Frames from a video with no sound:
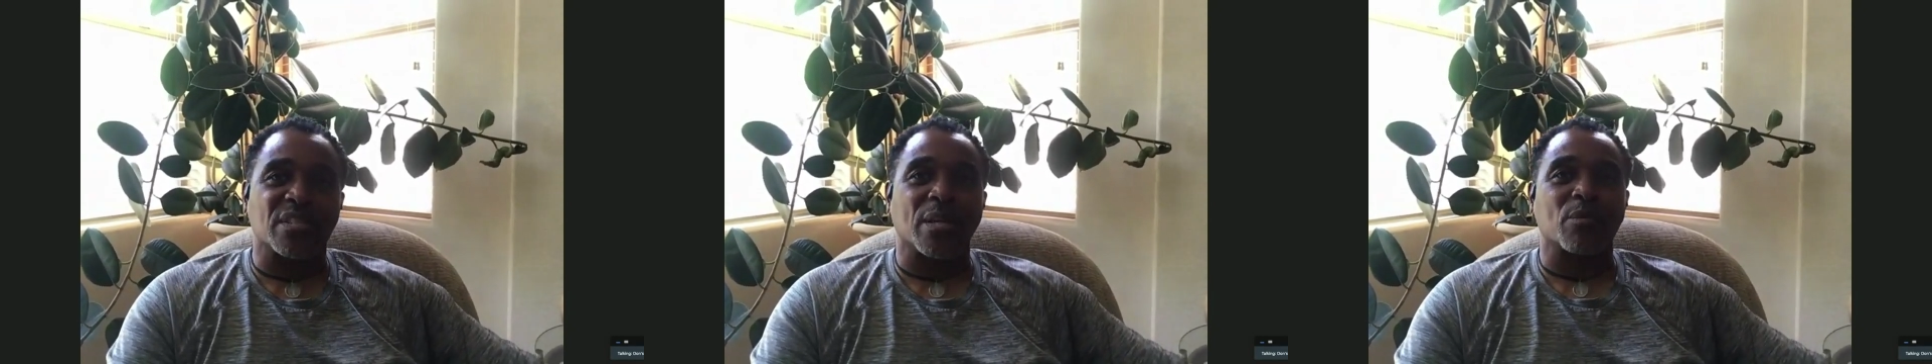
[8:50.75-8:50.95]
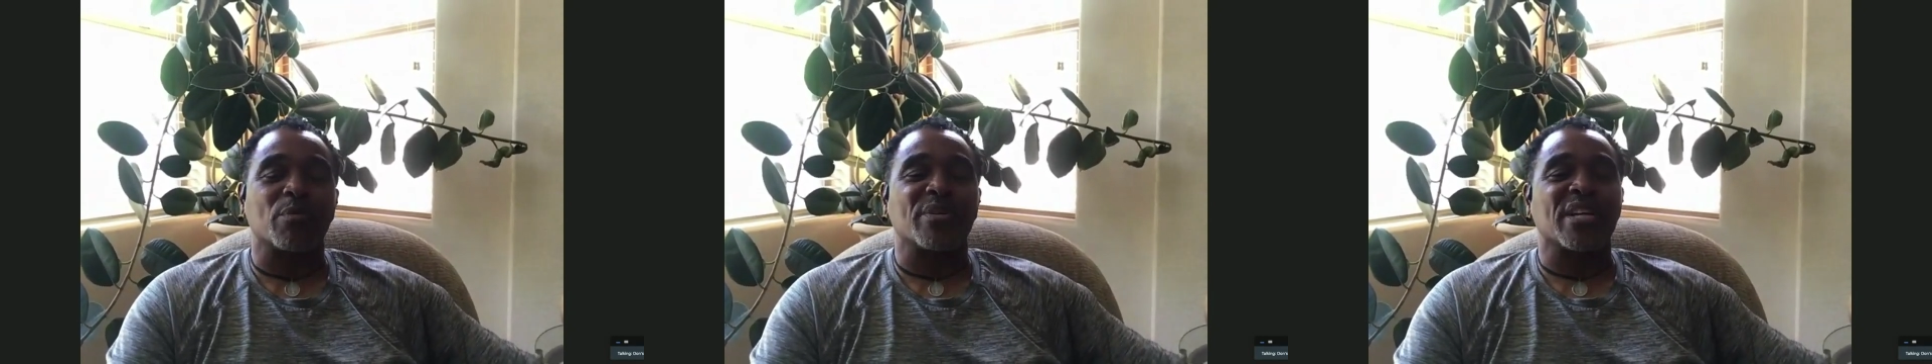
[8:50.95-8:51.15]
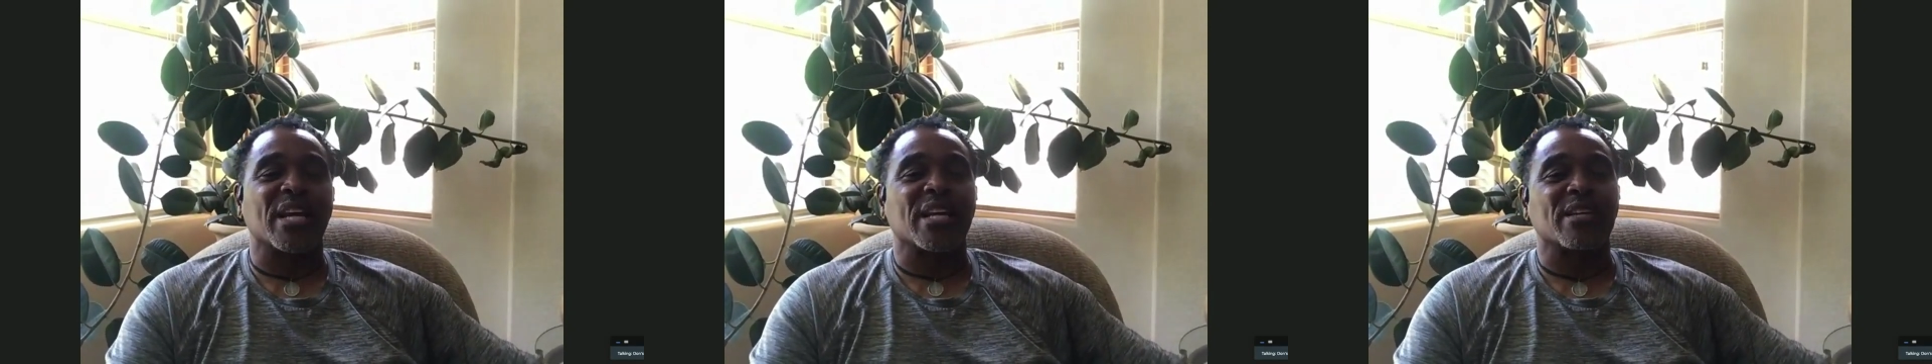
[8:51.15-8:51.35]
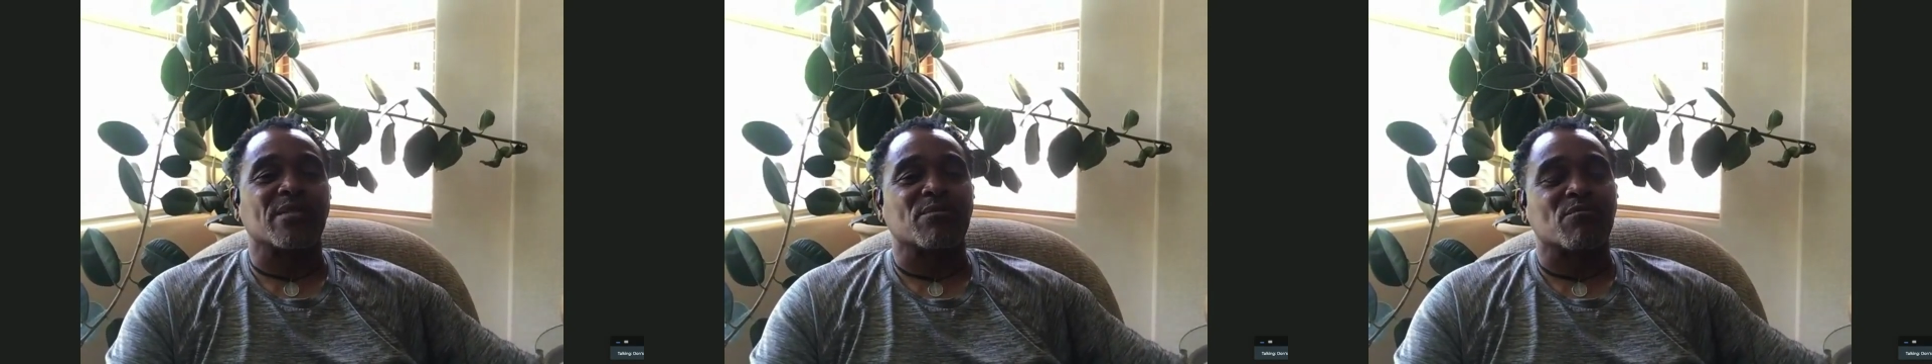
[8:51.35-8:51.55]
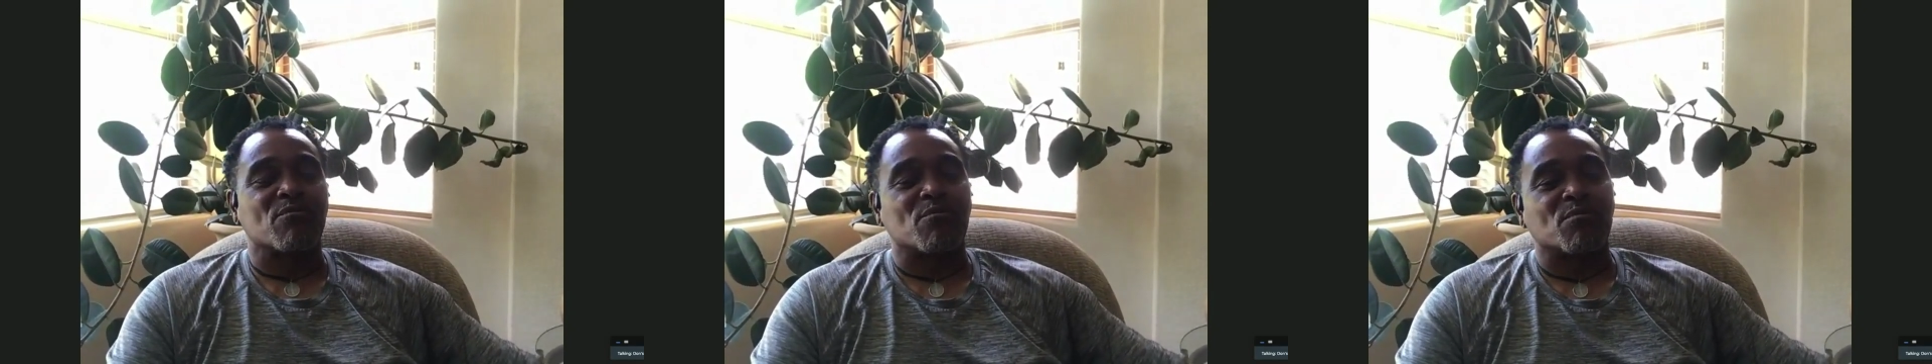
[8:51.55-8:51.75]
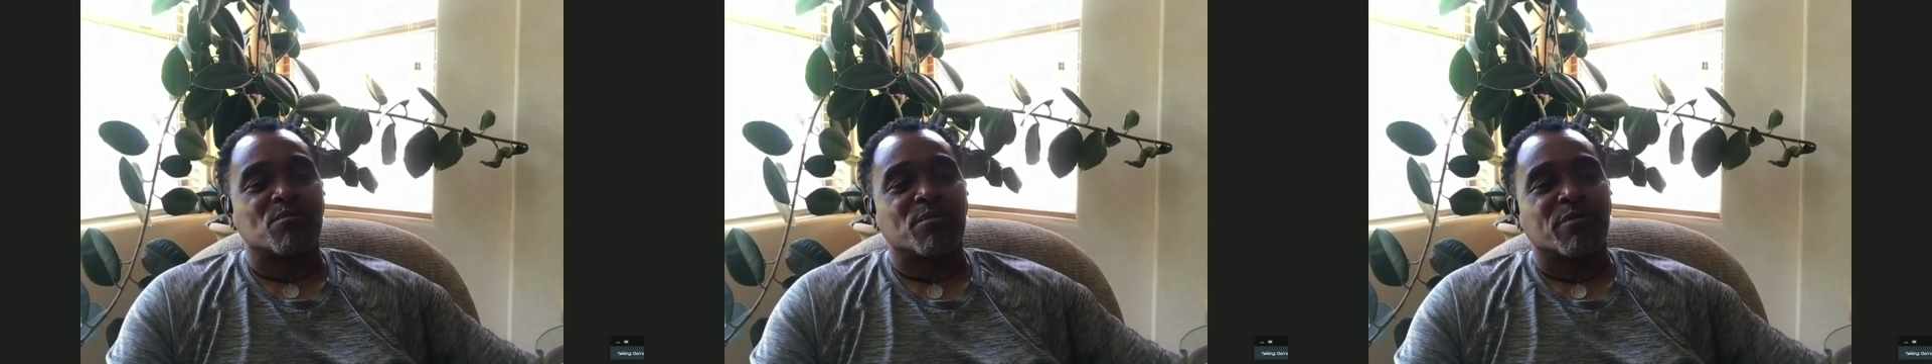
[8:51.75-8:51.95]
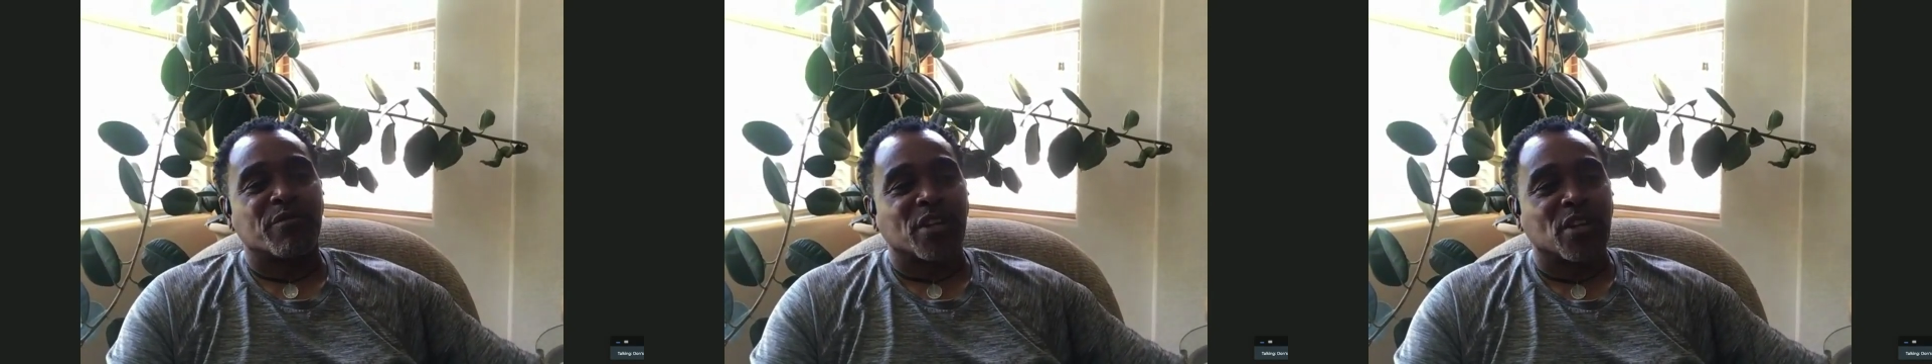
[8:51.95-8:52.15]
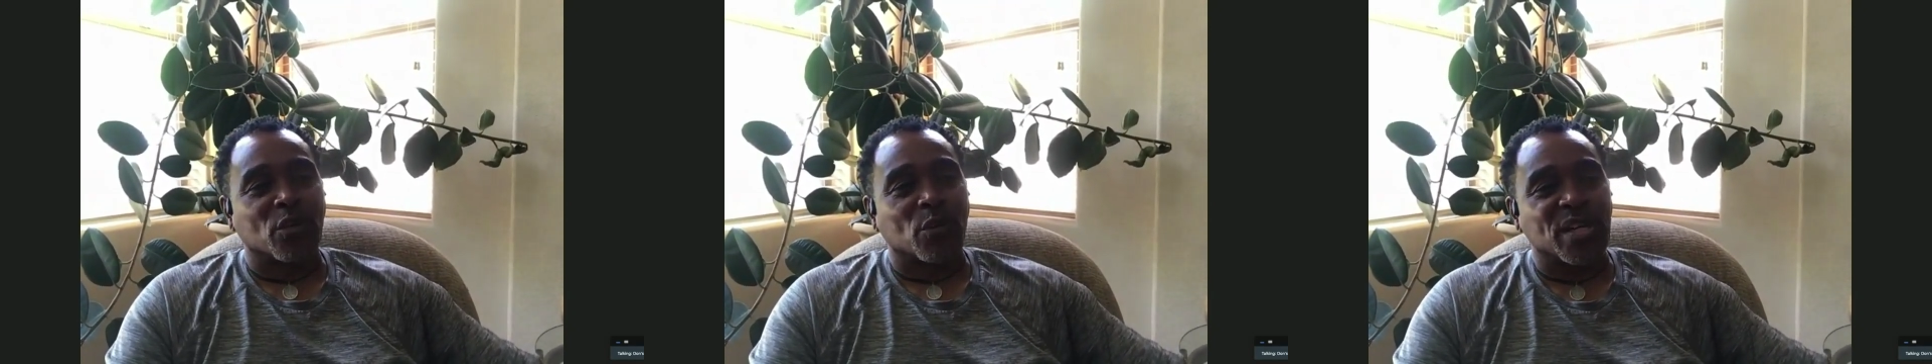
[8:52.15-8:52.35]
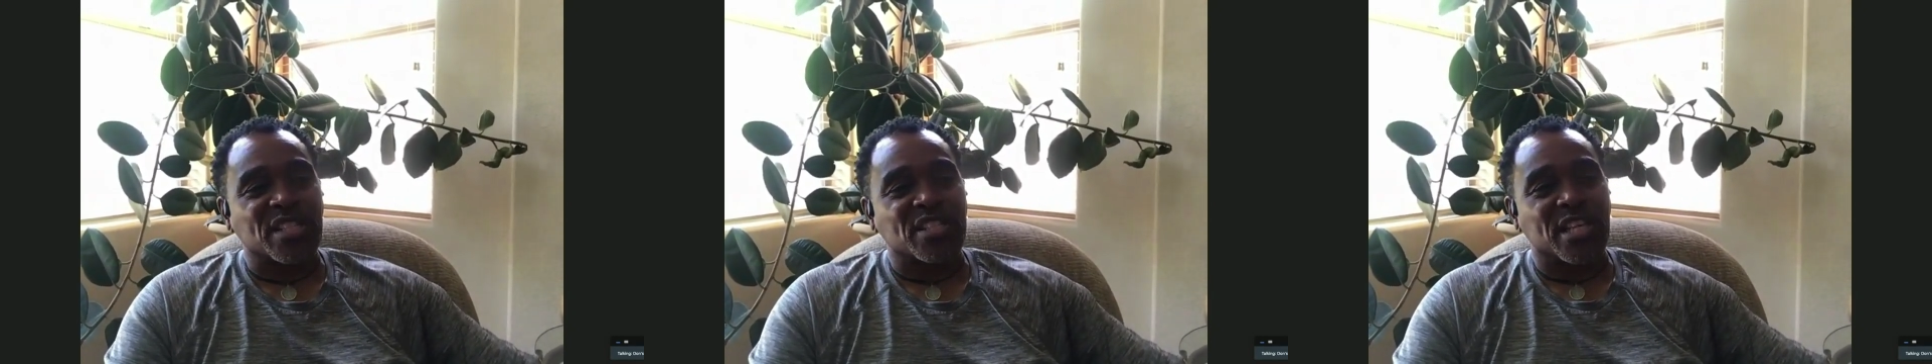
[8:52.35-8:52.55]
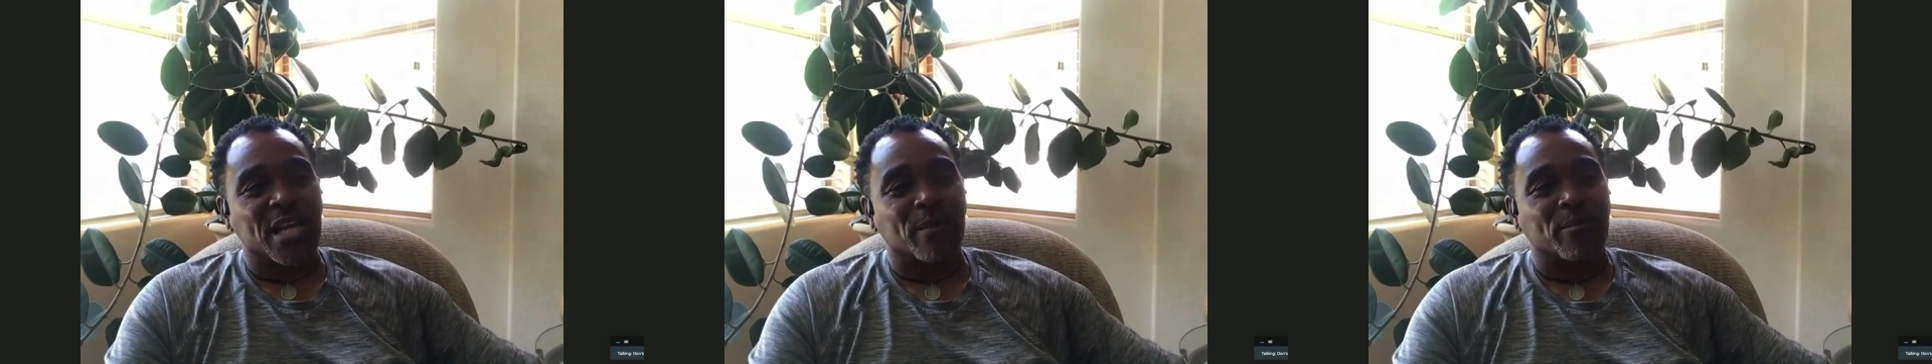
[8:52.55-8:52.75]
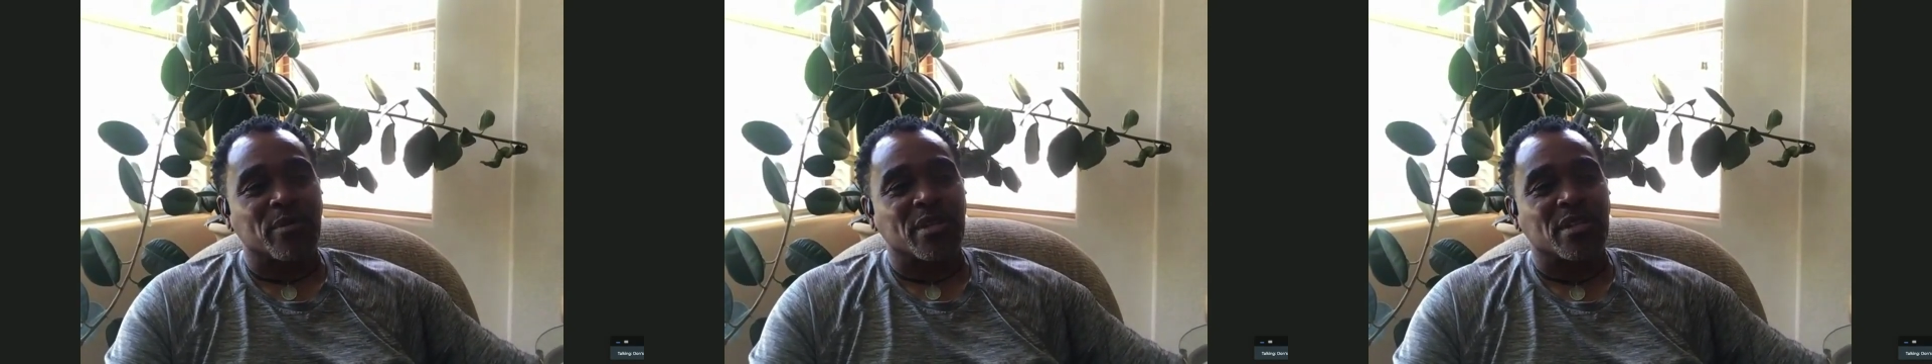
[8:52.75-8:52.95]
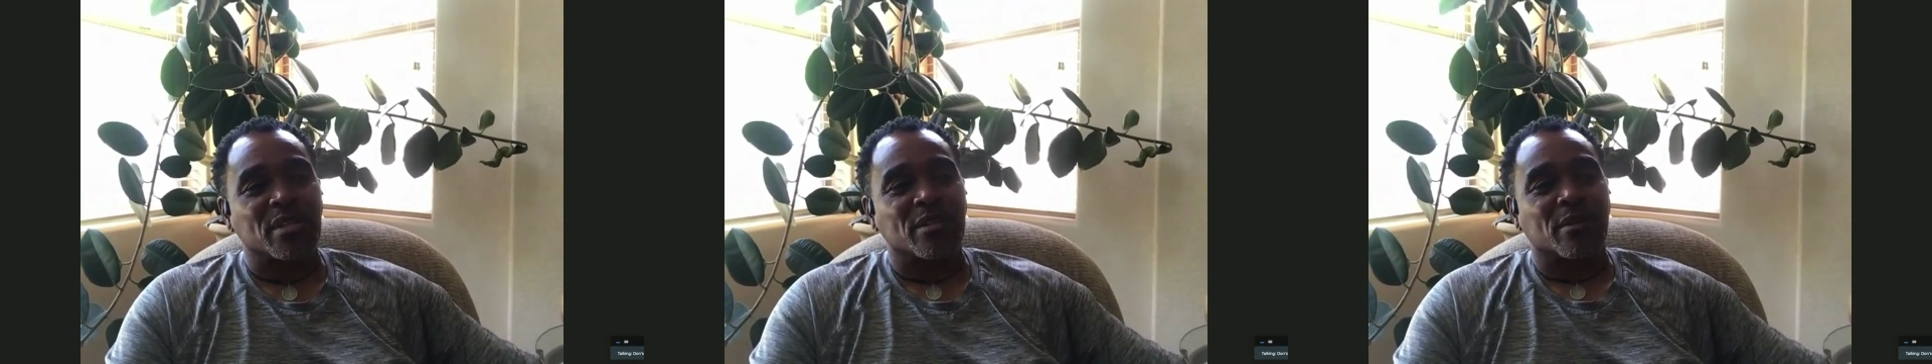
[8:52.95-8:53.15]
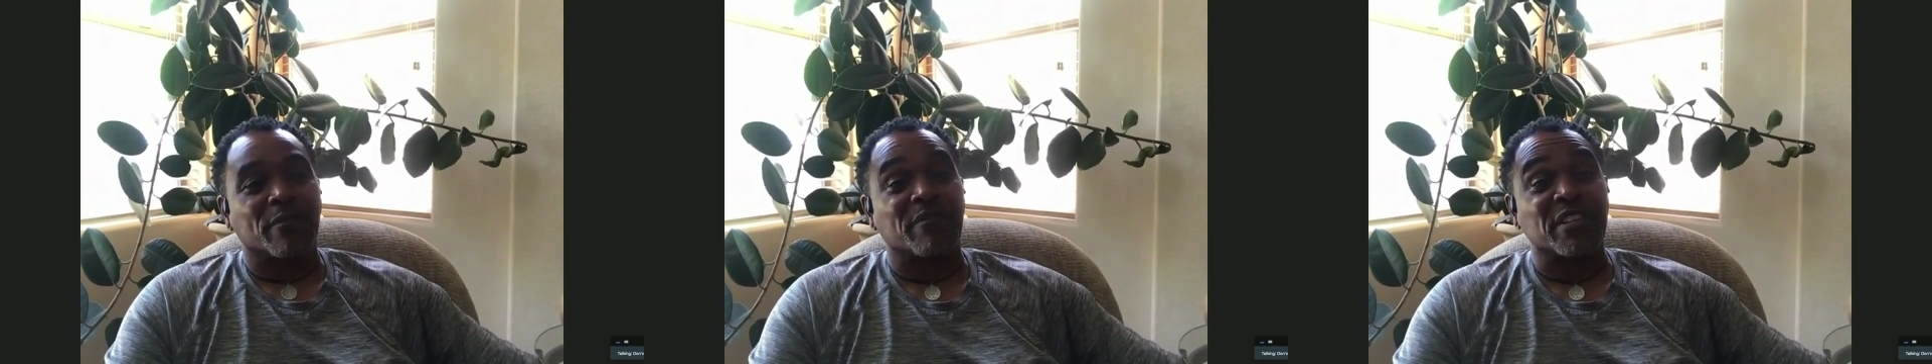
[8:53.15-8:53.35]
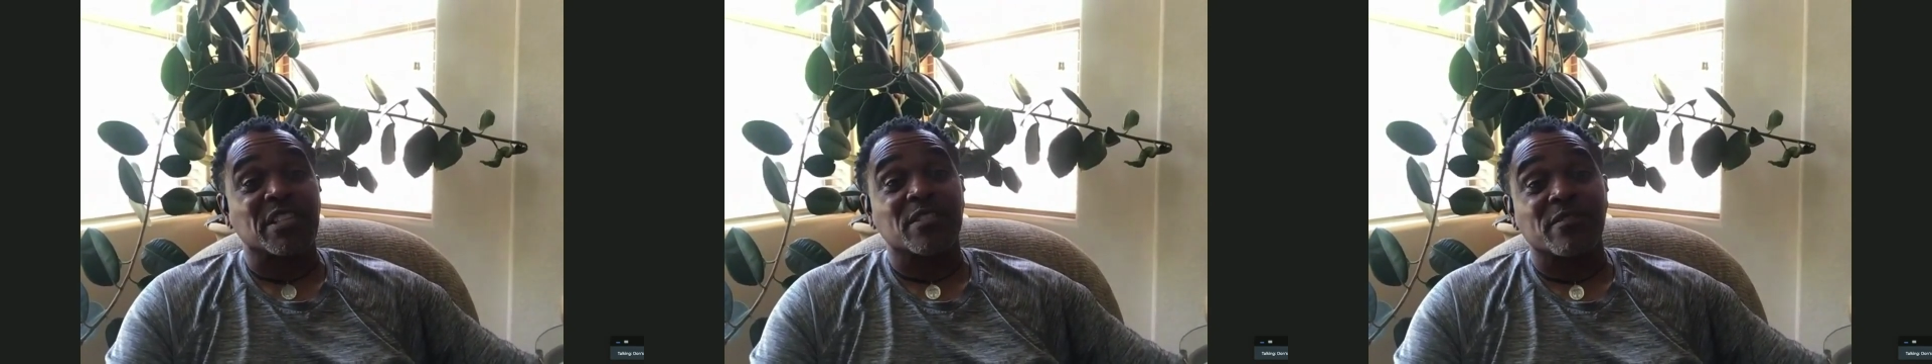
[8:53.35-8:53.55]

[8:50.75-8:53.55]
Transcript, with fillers: He was WBA featherweight champion.